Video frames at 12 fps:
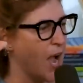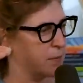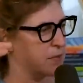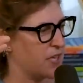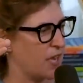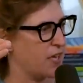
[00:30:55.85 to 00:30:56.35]

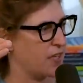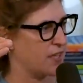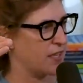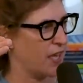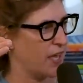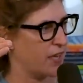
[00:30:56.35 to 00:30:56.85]
I'm saying
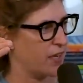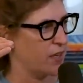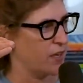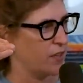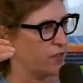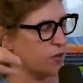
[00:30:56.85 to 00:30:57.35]
that like,
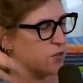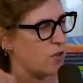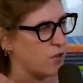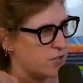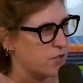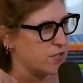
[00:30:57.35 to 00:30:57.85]
there's
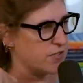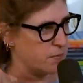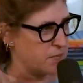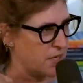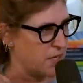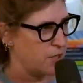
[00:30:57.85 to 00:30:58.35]
also
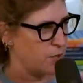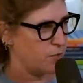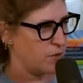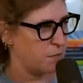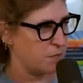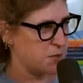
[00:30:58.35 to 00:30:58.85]
something in
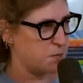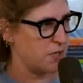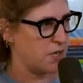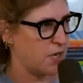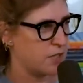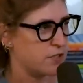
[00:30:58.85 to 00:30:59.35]
you that must
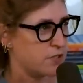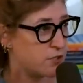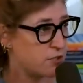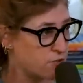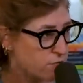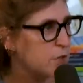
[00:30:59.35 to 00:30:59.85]
be
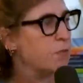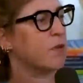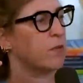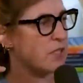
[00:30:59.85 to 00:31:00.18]
extremely